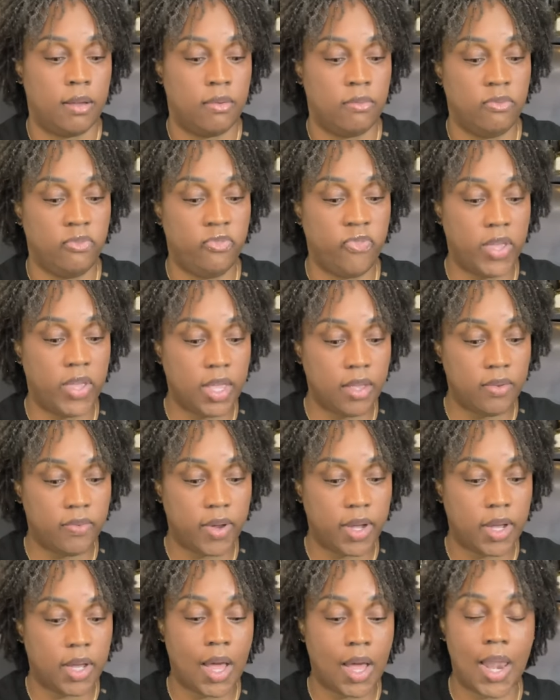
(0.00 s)

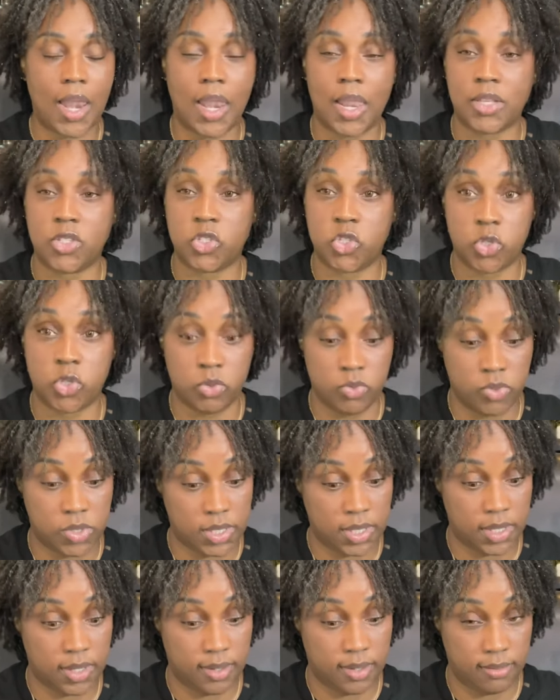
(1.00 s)
Viva La
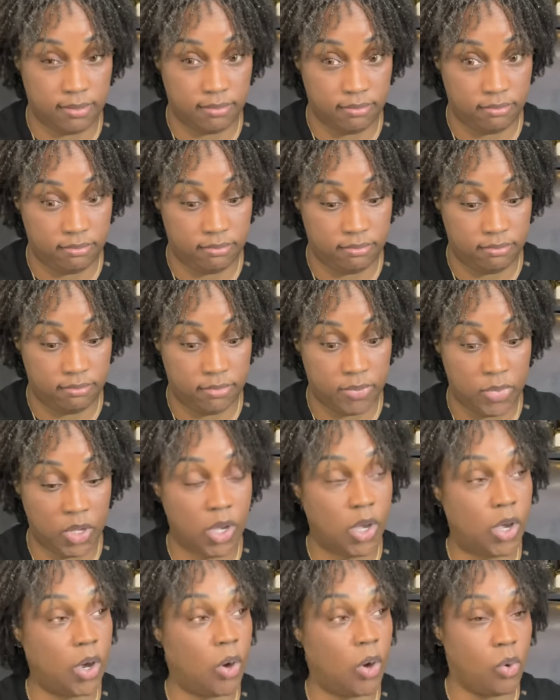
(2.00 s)
Juicy
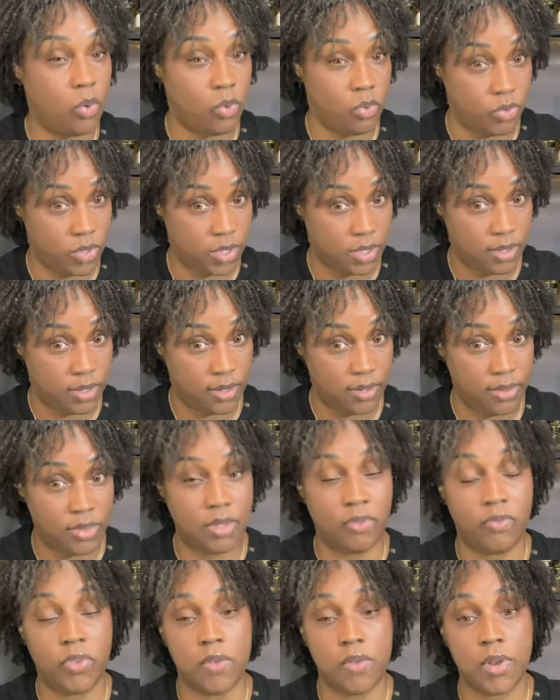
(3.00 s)
Gold.
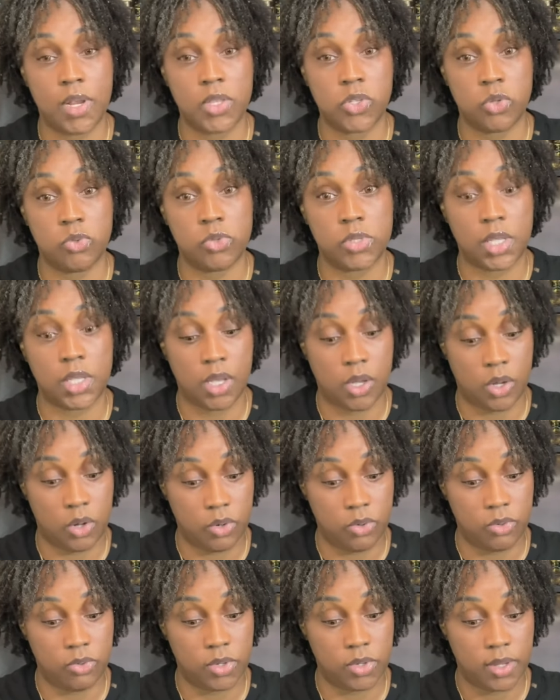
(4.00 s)
The Viva La Juicy
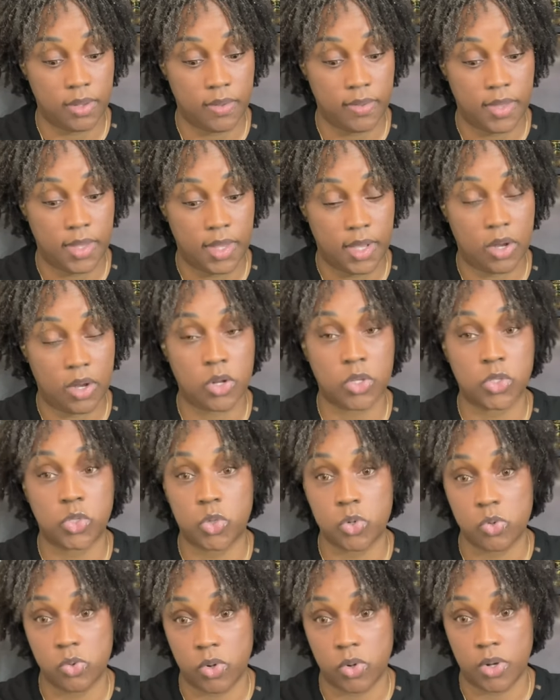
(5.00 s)
Gold
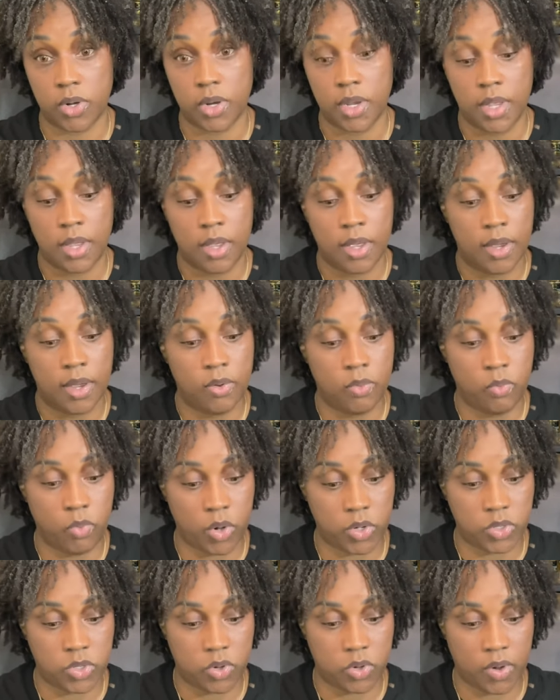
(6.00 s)
Couture
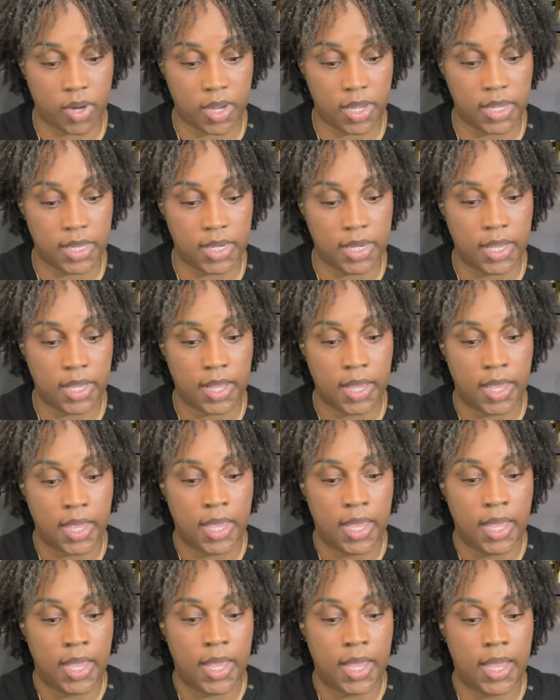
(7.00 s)
works great.
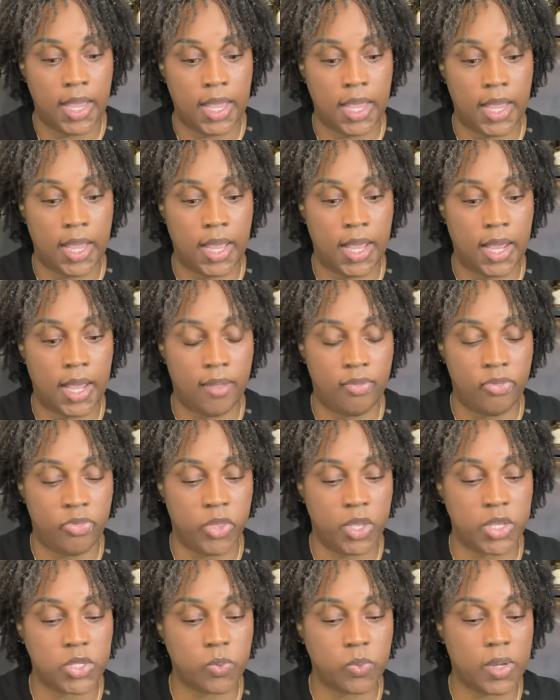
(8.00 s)
And
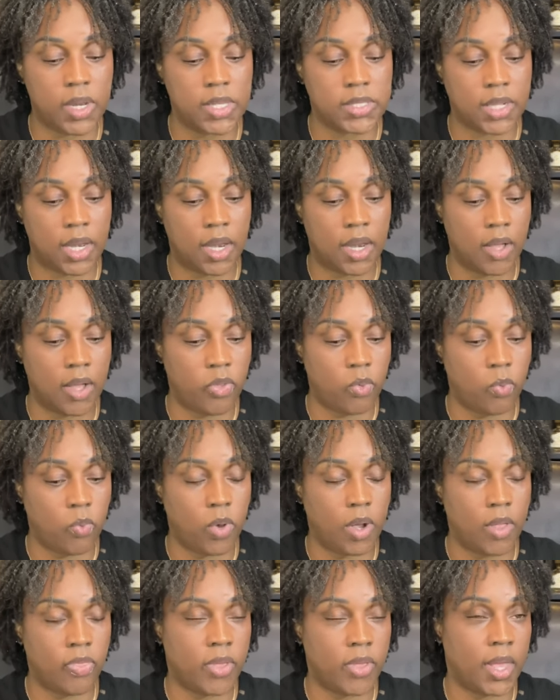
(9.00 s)
this one is another
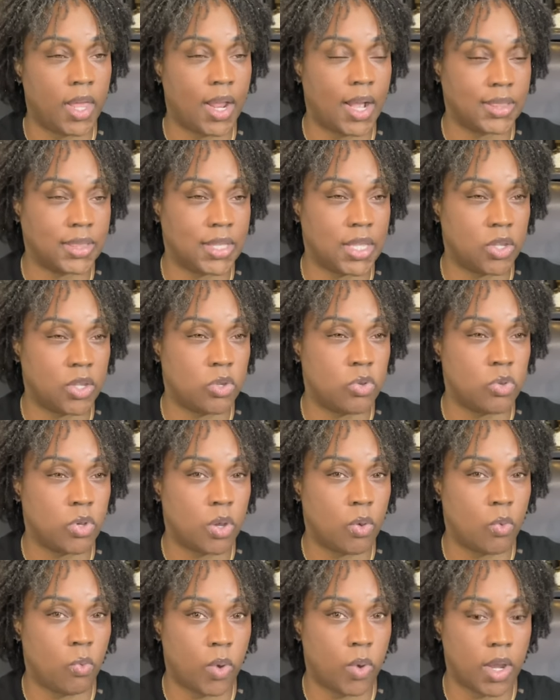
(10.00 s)
one that I think you
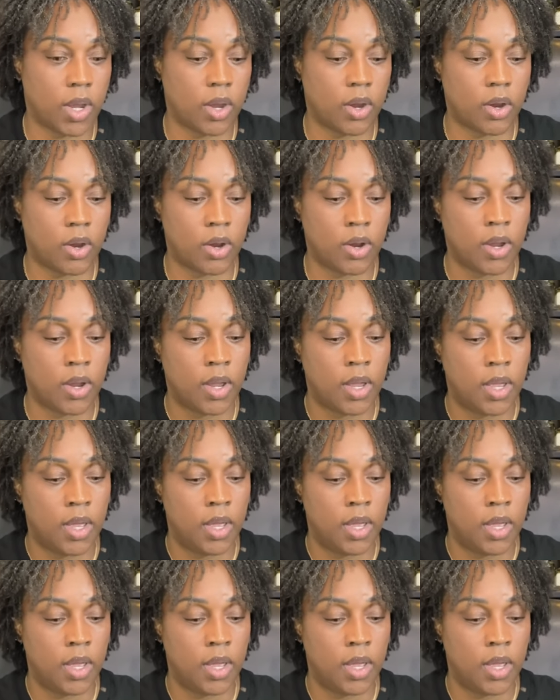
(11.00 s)
could wear